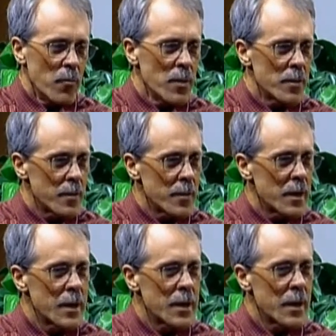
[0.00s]
Well,
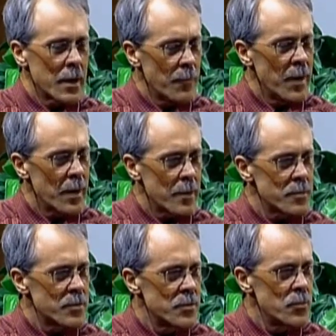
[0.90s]
in about
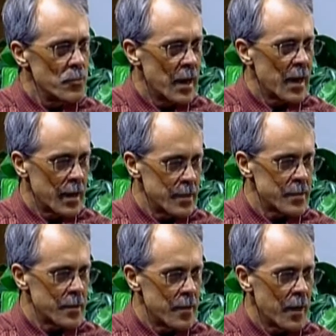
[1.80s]
2
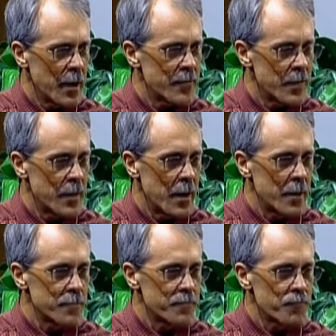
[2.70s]
days after
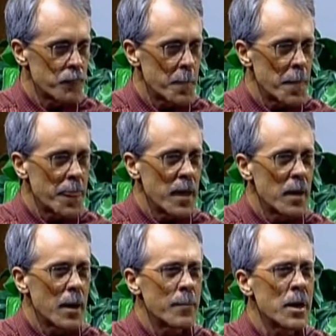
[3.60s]
that,
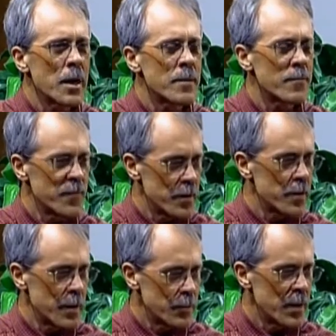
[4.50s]
I began to
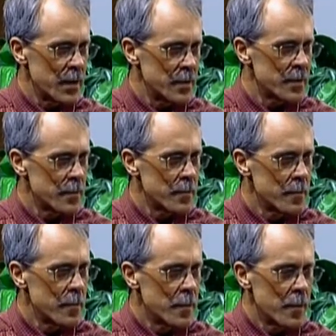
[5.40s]
feel at peace.
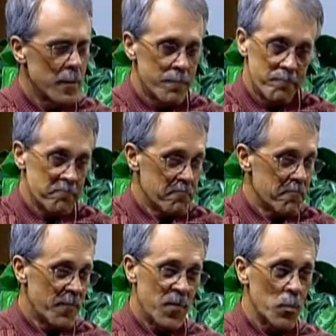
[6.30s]

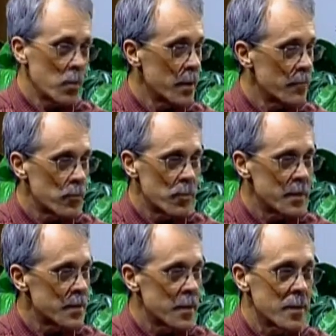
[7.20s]
For whatever
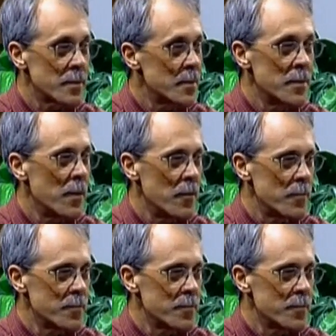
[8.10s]
reason, I didn't know.